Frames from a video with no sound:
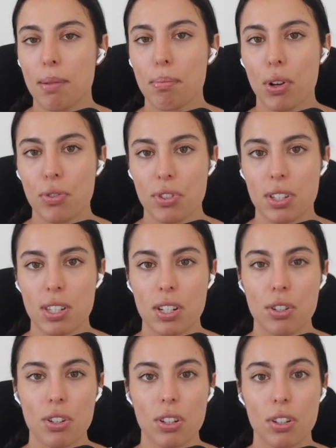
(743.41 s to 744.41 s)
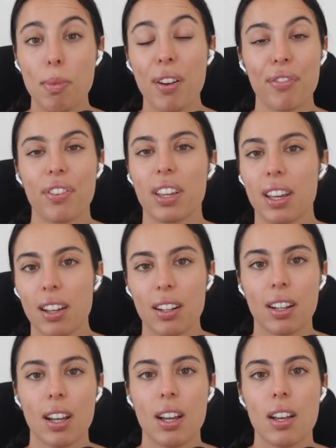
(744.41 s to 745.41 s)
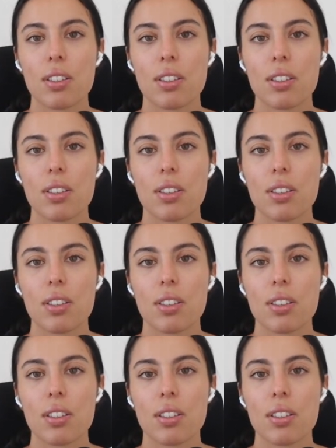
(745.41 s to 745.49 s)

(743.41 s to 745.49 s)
impulse decision. You might forget.